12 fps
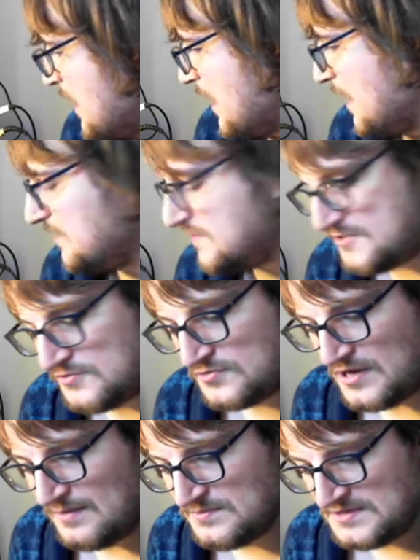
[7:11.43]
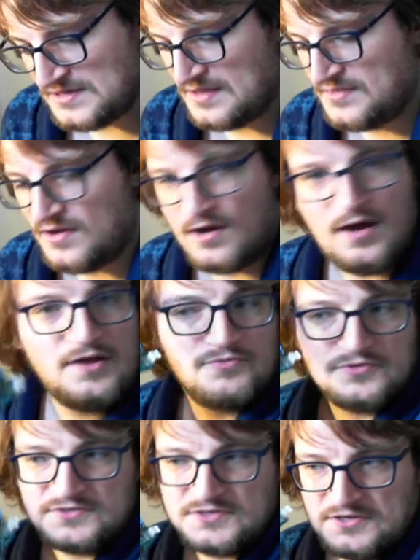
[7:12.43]
And this all comes in that I
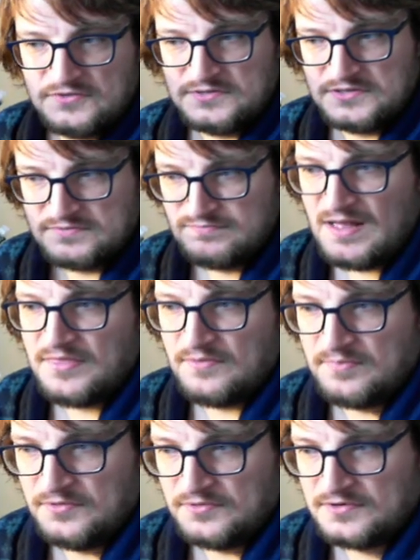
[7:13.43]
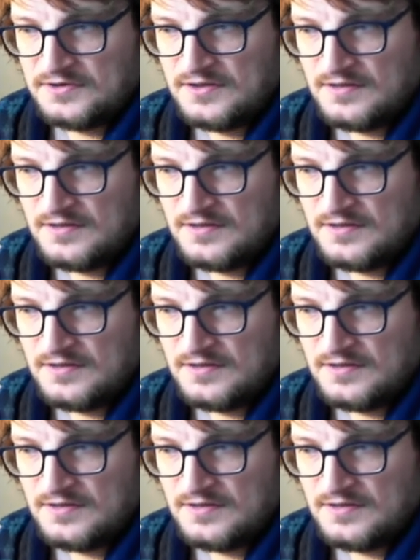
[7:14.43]
want to use this motherboard,